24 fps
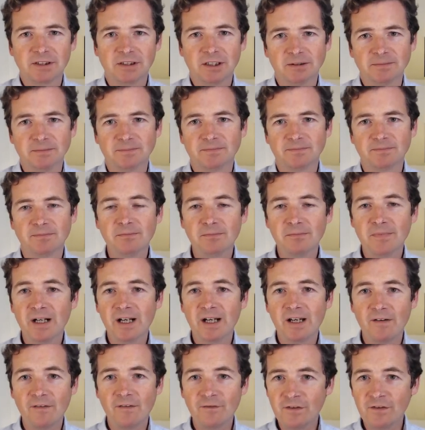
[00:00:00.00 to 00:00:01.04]
So
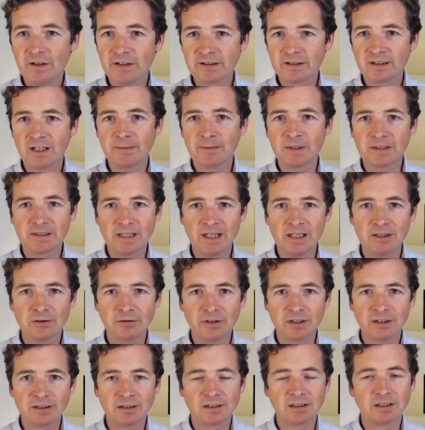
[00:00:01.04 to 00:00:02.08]
my first name is
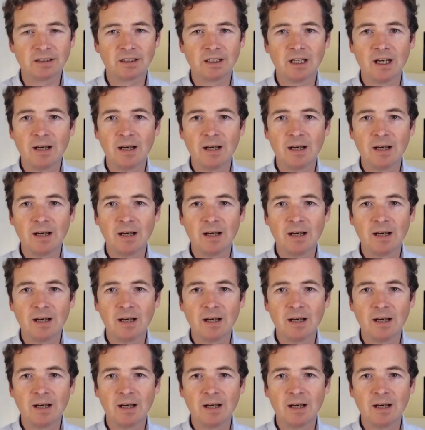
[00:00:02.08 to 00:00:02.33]
Adrian,